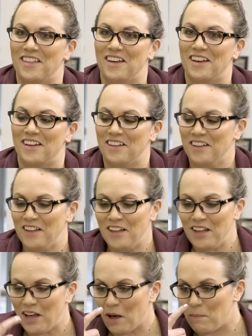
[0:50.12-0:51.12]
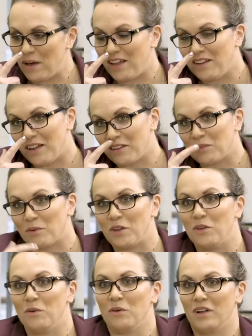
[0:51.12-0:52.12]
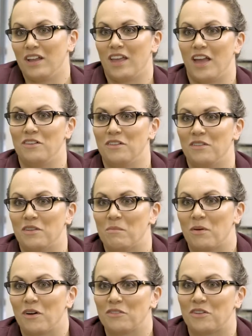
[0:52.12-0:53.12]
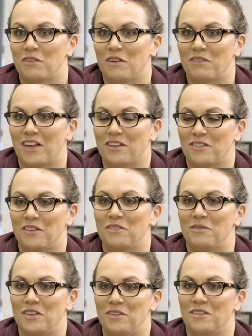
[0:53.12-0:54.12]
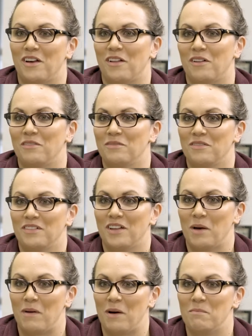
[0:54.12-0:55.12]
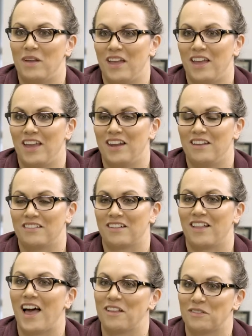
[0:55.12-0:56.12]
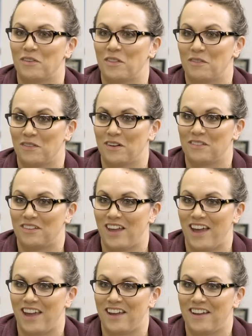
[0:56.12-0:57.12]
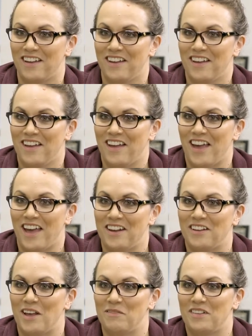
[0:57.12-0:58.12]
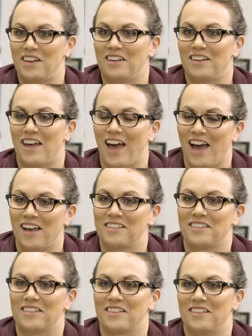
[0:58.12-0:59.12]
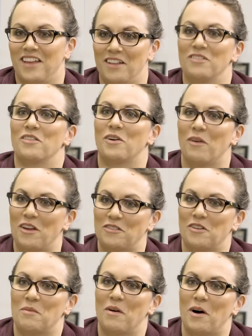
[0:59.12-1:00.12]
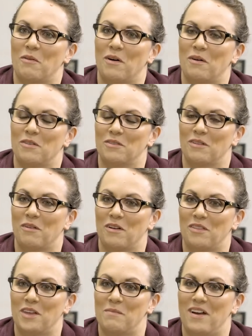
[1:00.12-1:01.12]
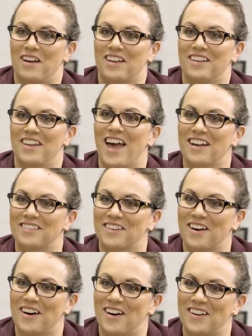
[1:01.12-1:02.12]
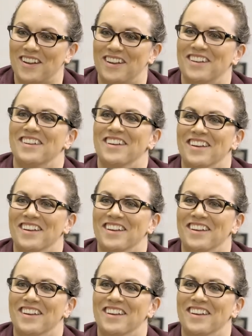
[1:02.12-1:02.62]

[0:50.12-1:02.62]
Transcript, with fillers: the appendix where you engage in some personal reflection is when you tell about being in his class for the first mm. day and attempting to ask, answer the question about what was wrong with the American tax code and